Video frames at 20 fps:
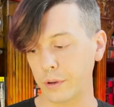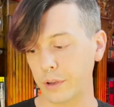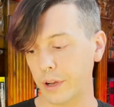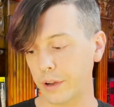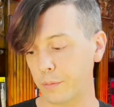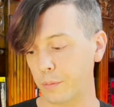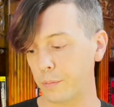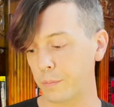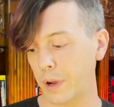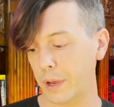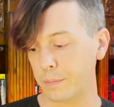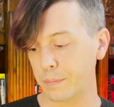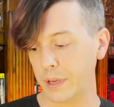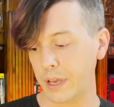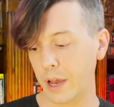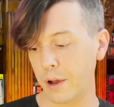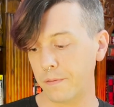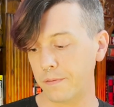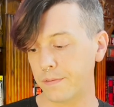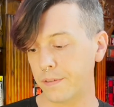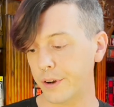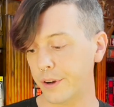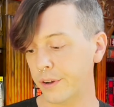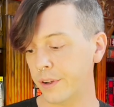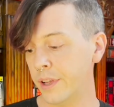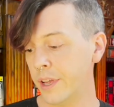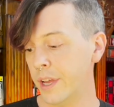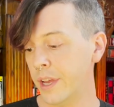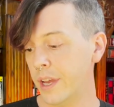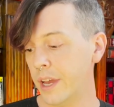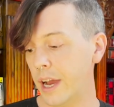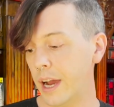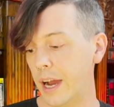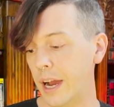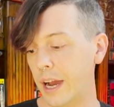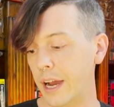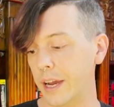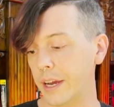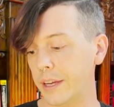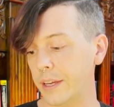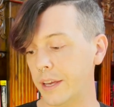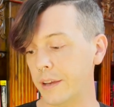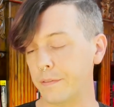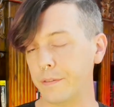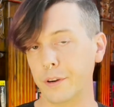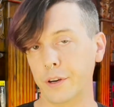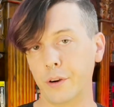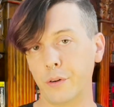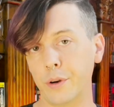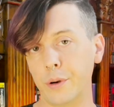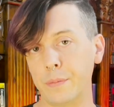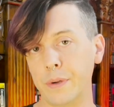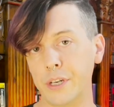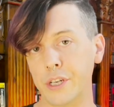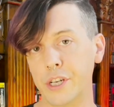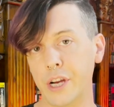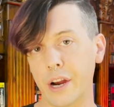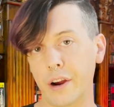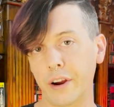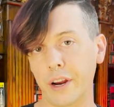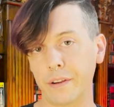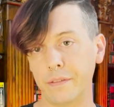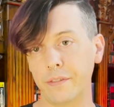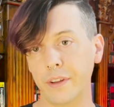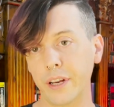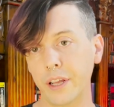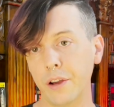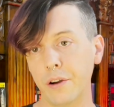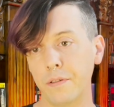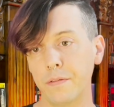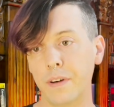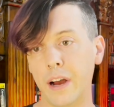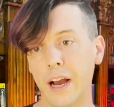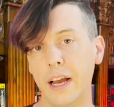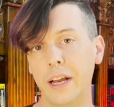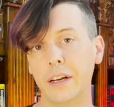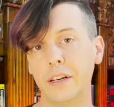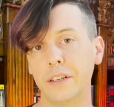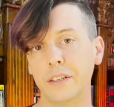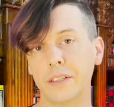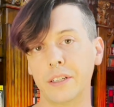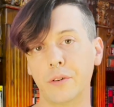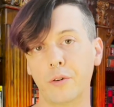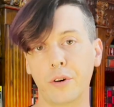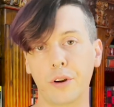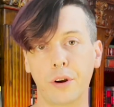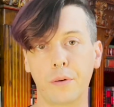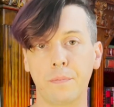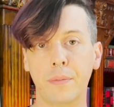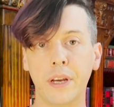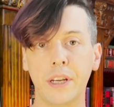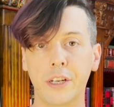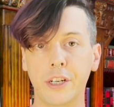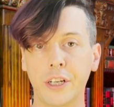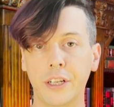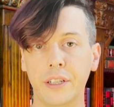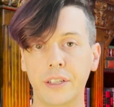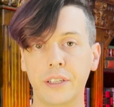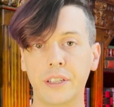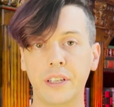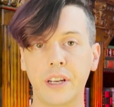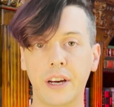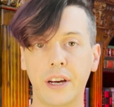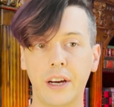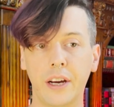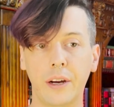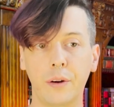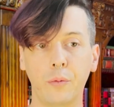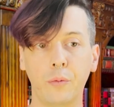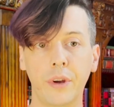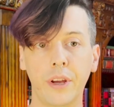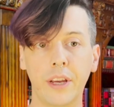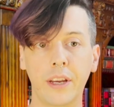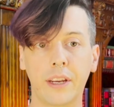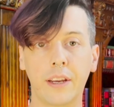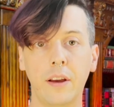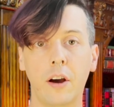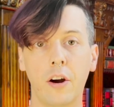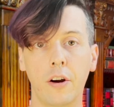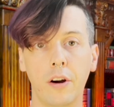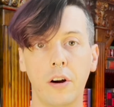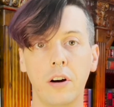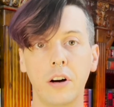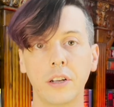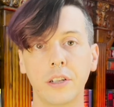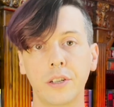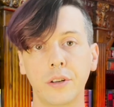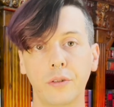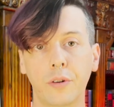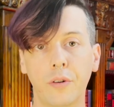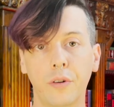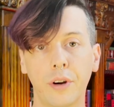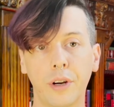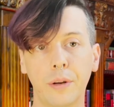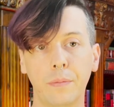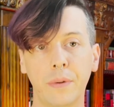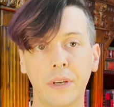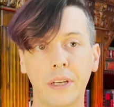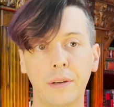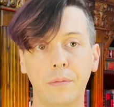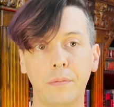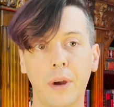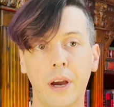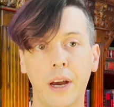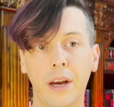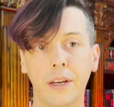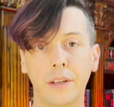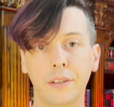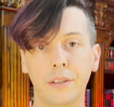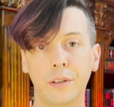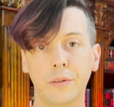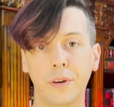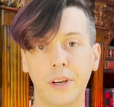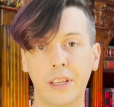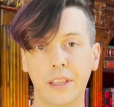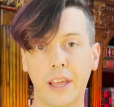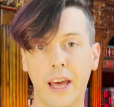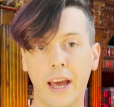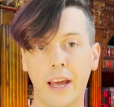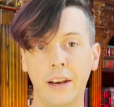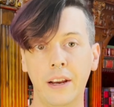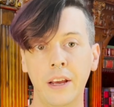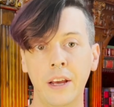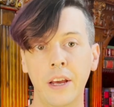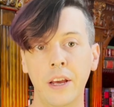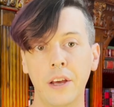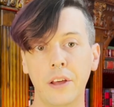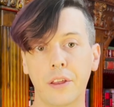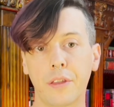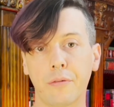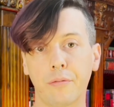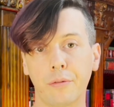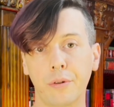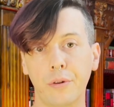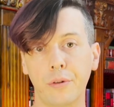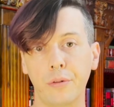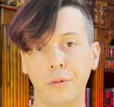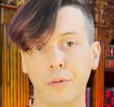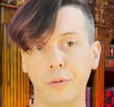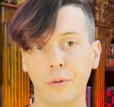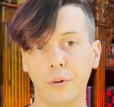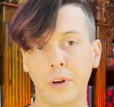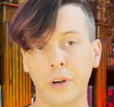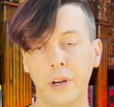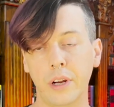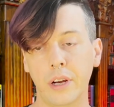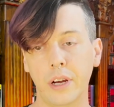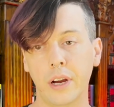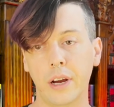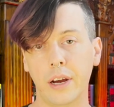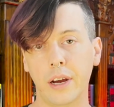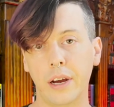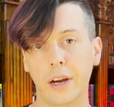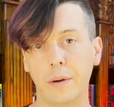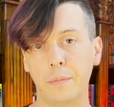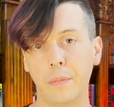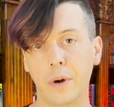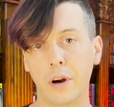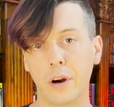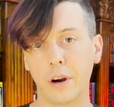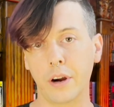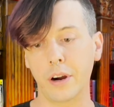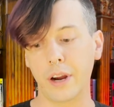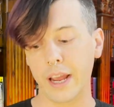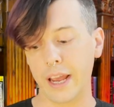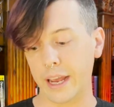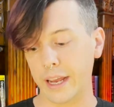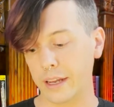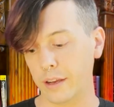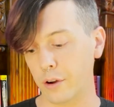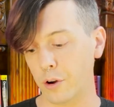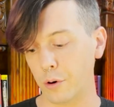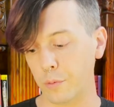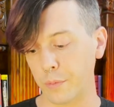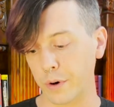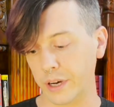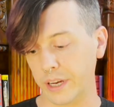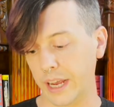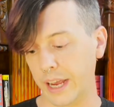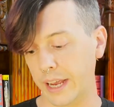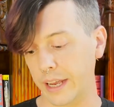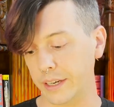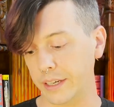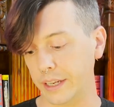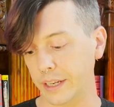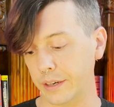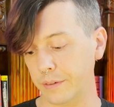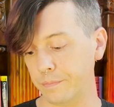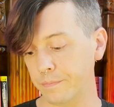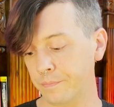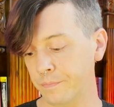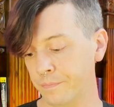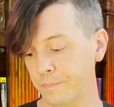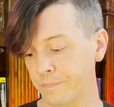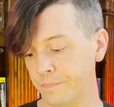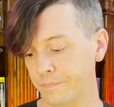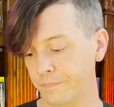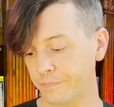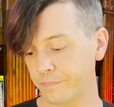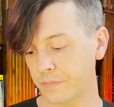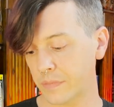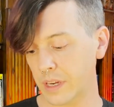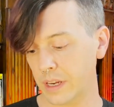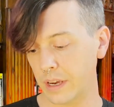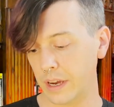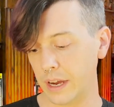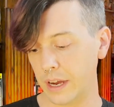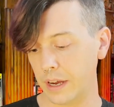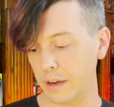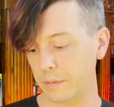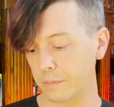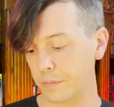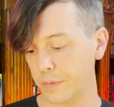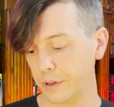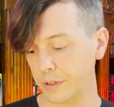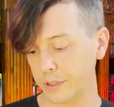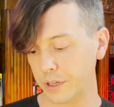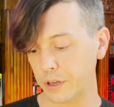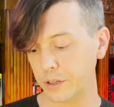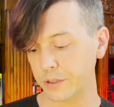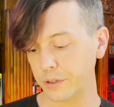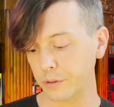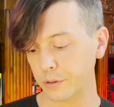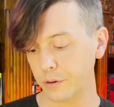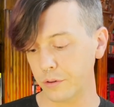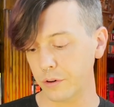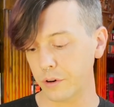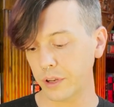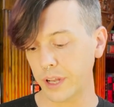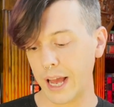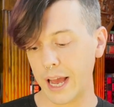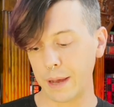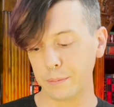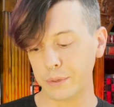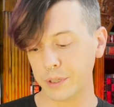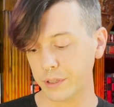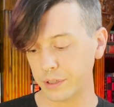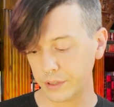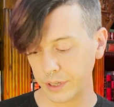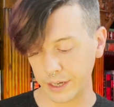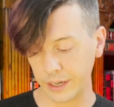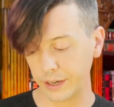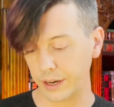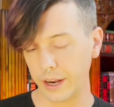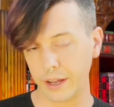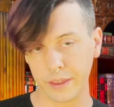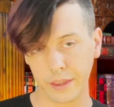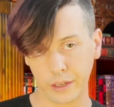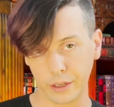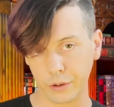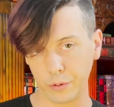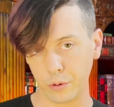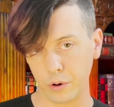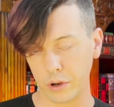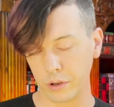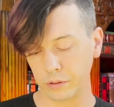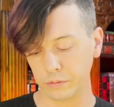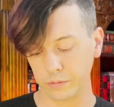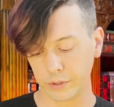might be helpful if you're going to be sharing video files or your pitches. We are also going to be doing that through our homework hand-in. There's also Google Apps, and I think you all